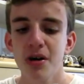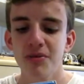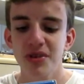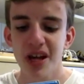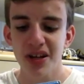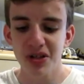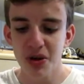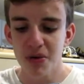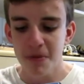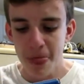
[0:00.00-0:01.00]

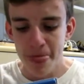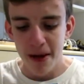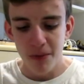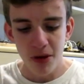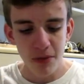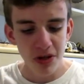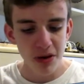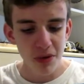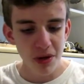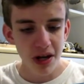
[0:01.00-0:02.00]
So pretty much
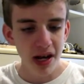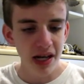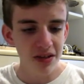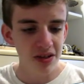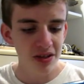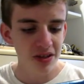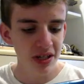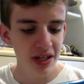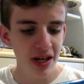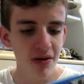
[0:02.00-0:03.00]
everyone has
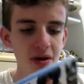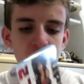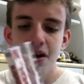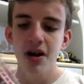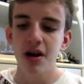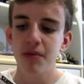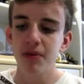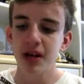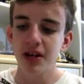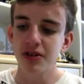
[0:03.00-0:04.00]
seen it now.
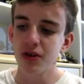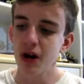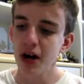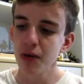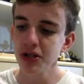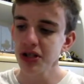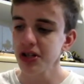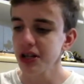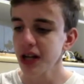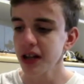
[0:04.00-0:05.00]
So I was just
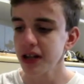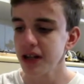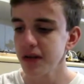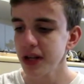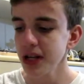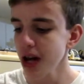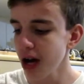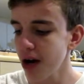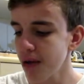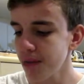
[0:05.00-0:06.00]
gonna get the DVD,
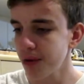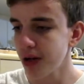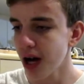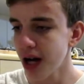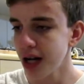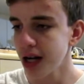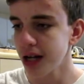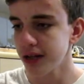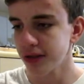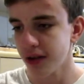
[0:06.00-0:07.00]
but
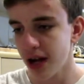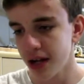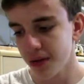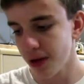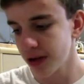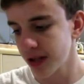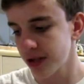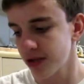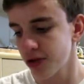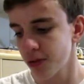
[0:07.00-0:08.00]
I thought that
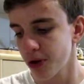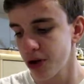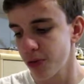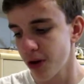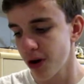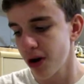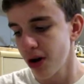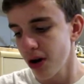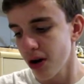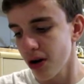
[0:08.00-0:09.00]
the Super Duper,
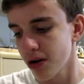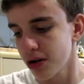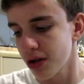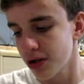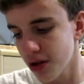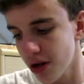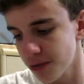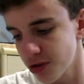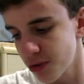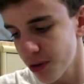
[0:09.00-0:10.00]
or the
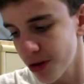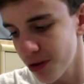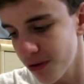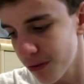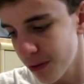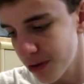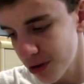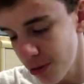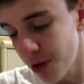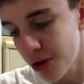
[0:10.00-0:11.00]
Super
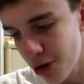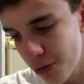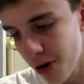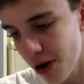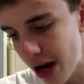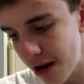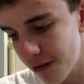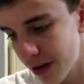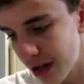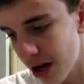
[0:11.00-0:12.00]
Duper
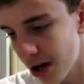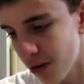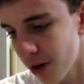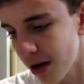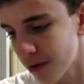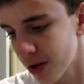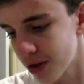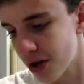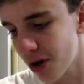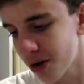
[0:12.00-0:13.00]
effing cut, or whatever it's
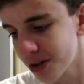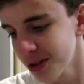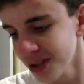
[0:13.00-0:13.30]
called,